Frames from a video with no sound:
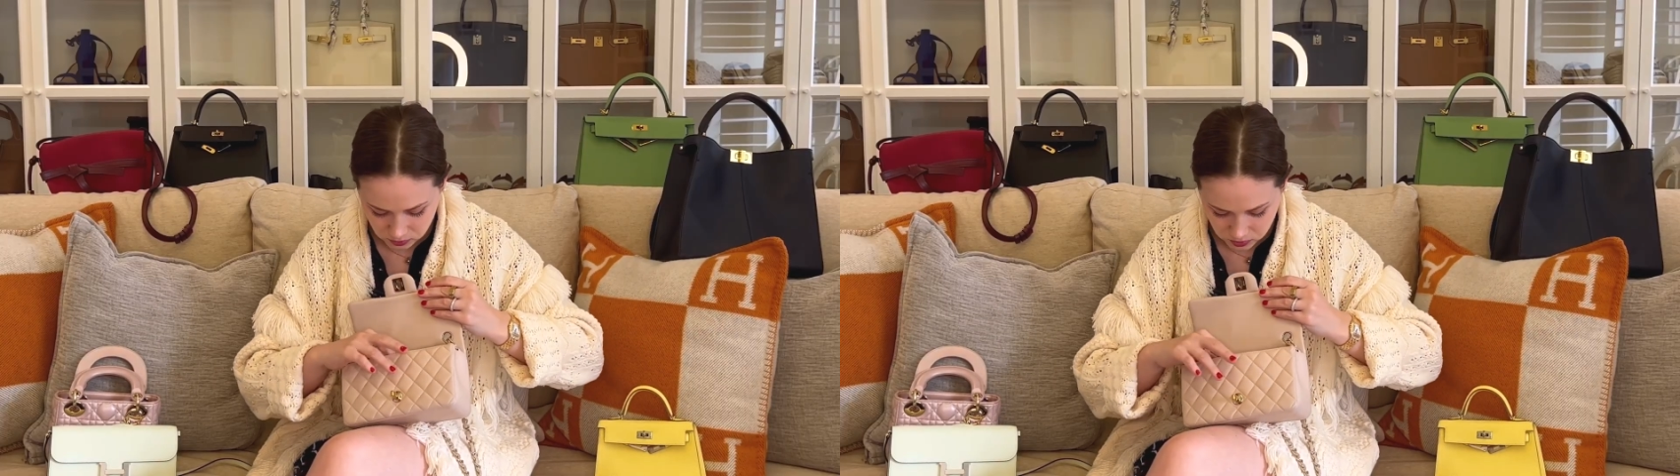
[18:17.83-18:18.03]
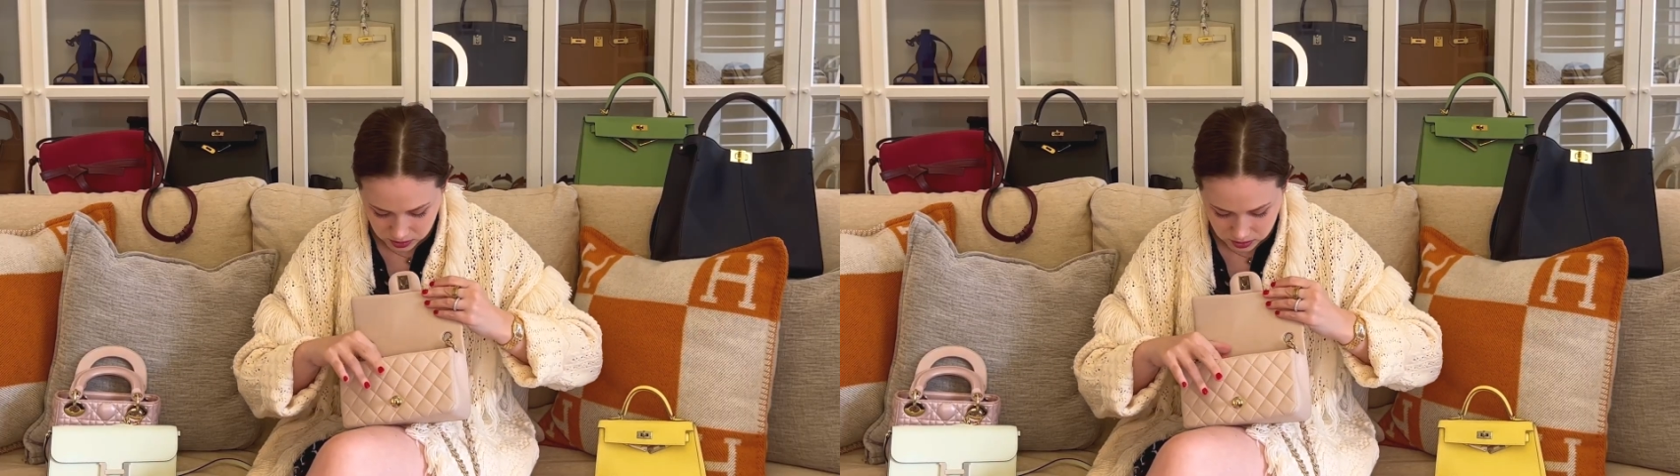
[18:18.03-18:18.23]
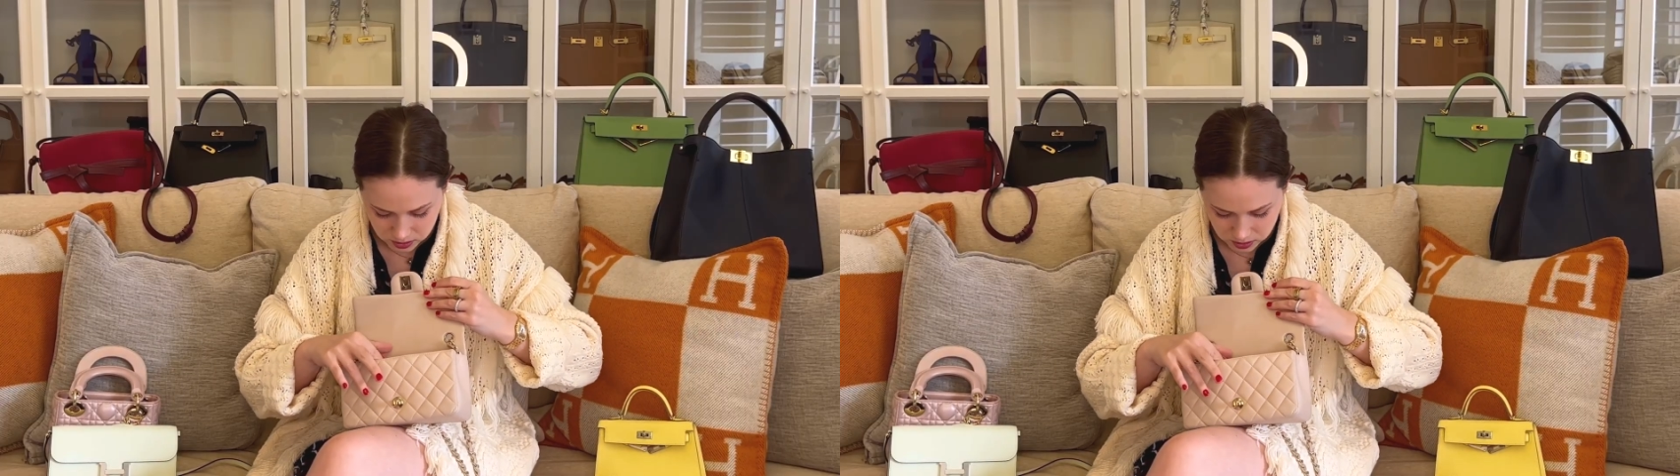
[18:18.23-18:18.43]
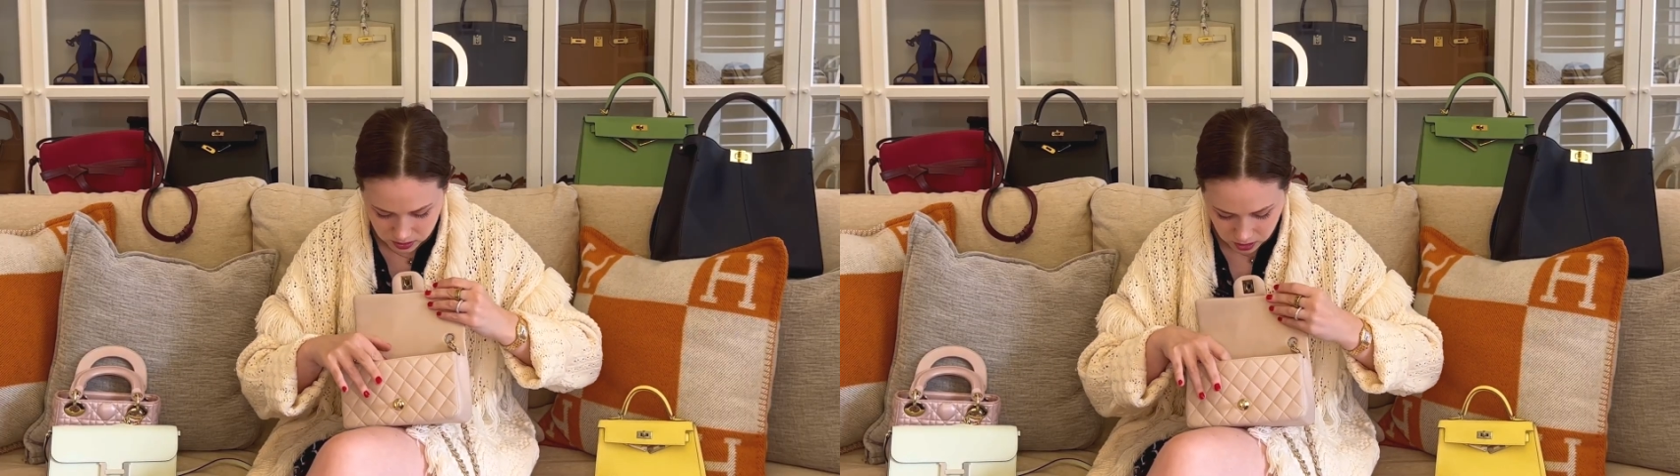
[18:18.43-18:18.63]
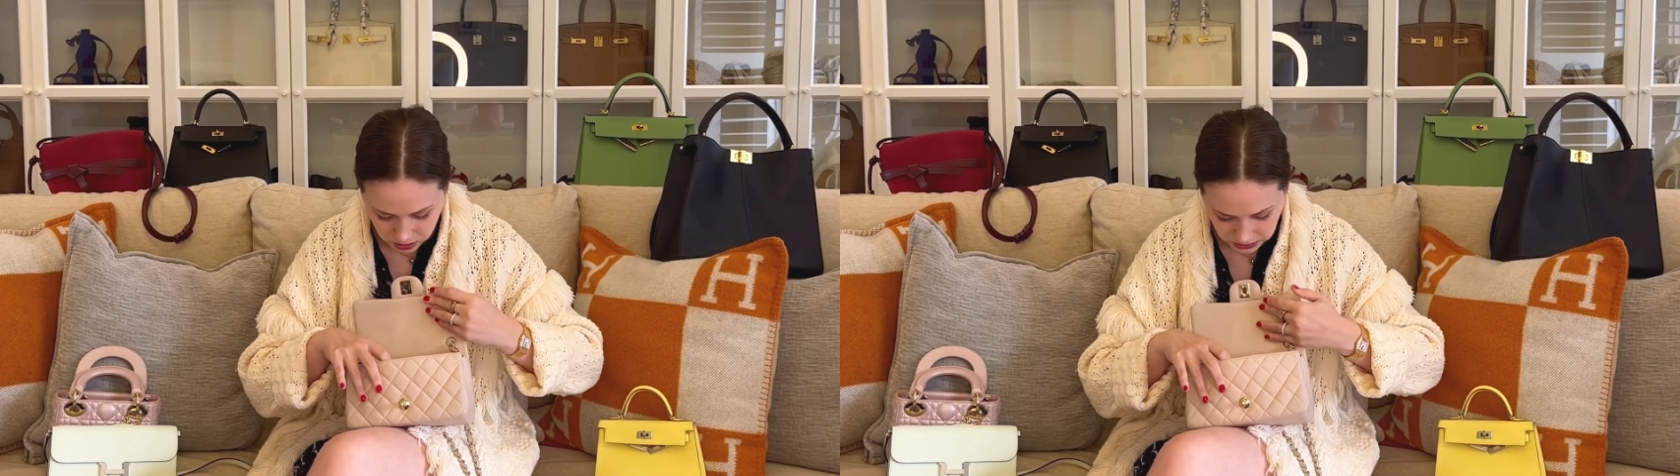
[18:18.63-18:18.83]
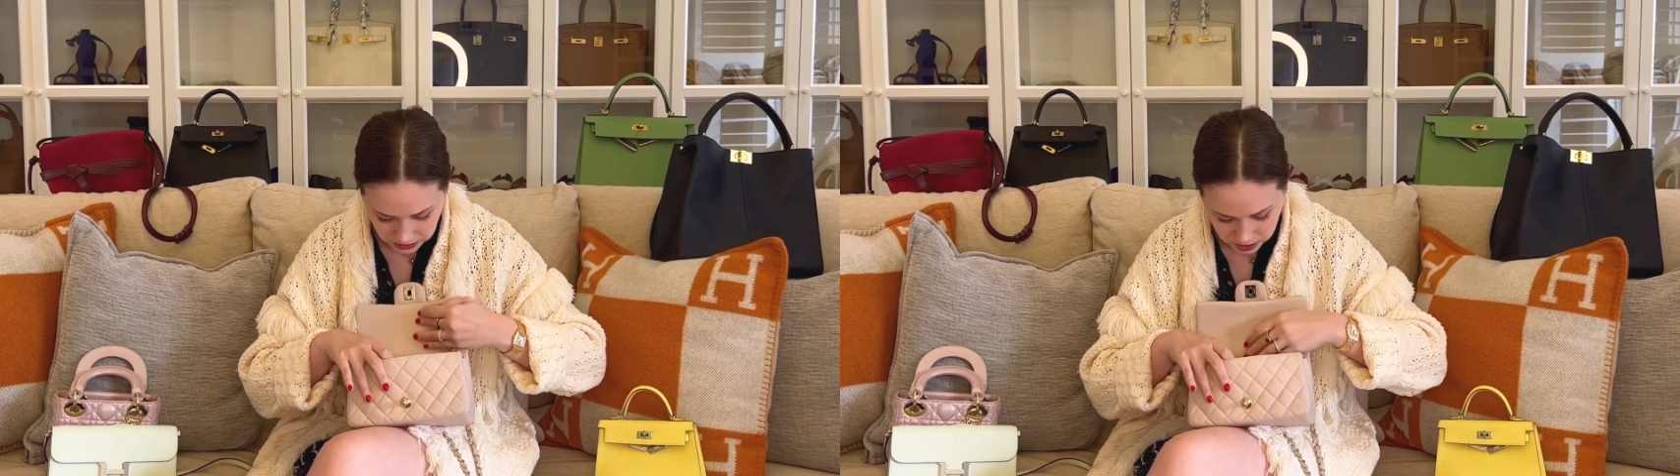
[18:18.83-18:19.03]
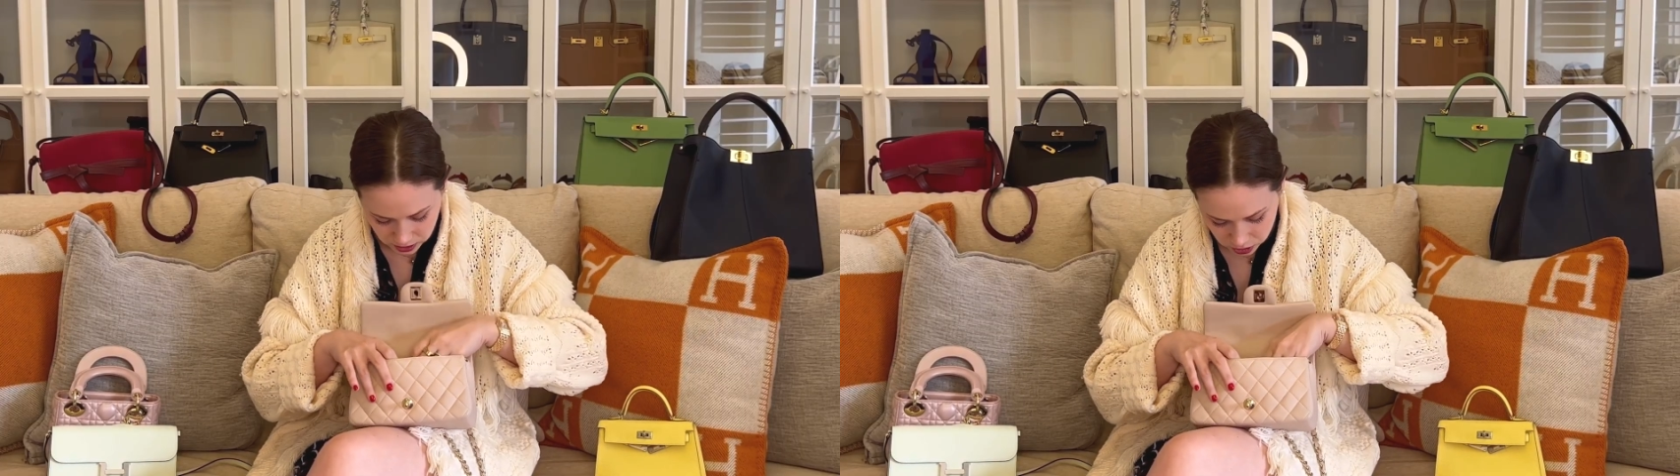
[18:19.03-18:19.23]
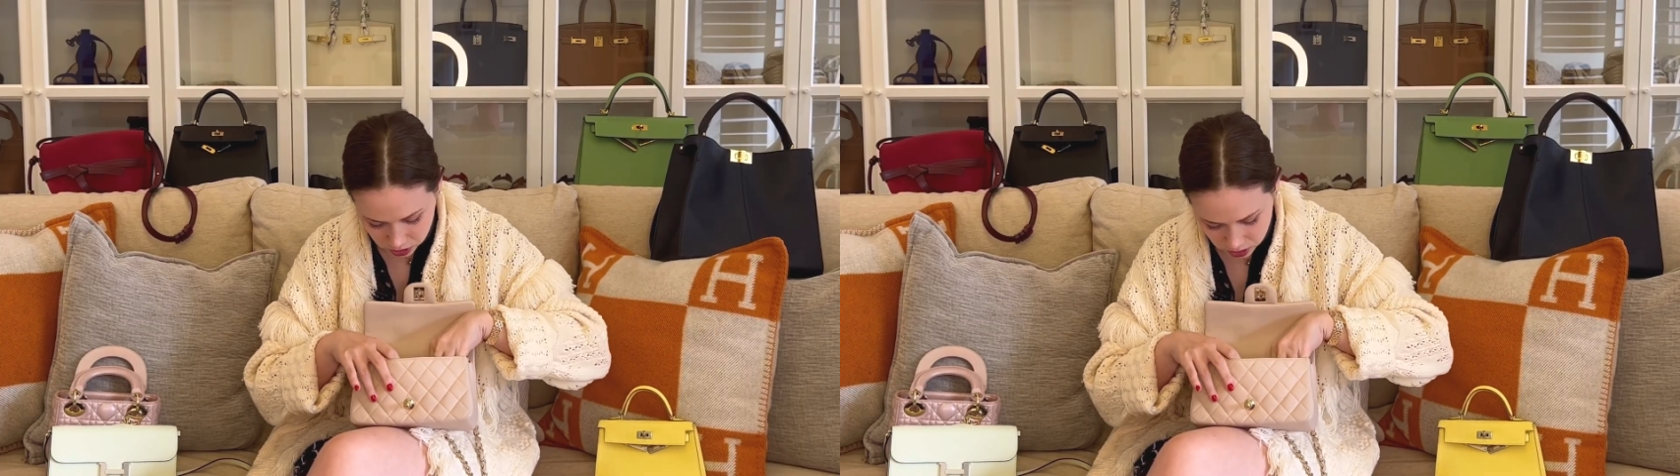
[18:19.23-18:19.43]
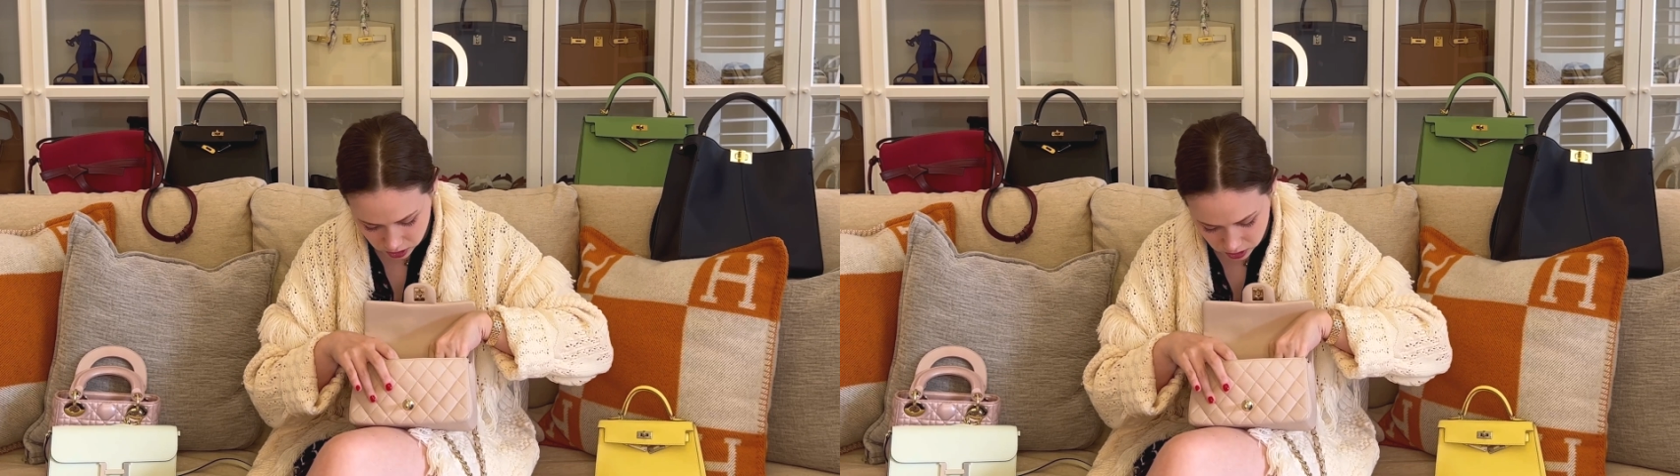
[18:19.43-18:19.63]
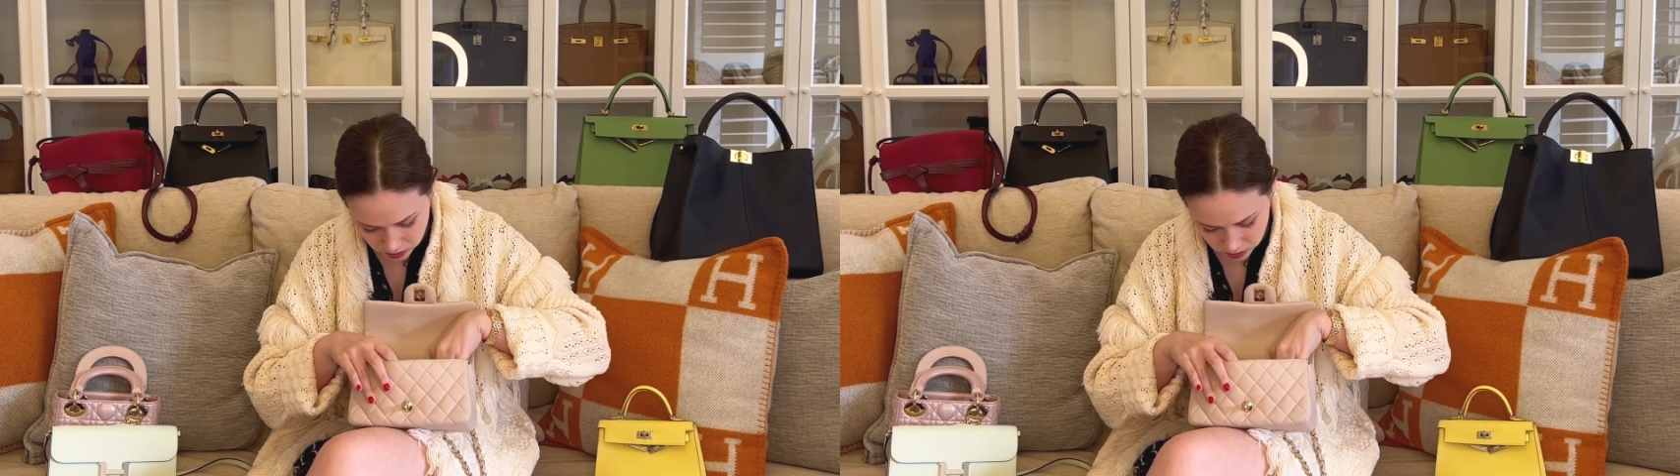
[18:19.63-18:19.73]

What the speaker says: what year.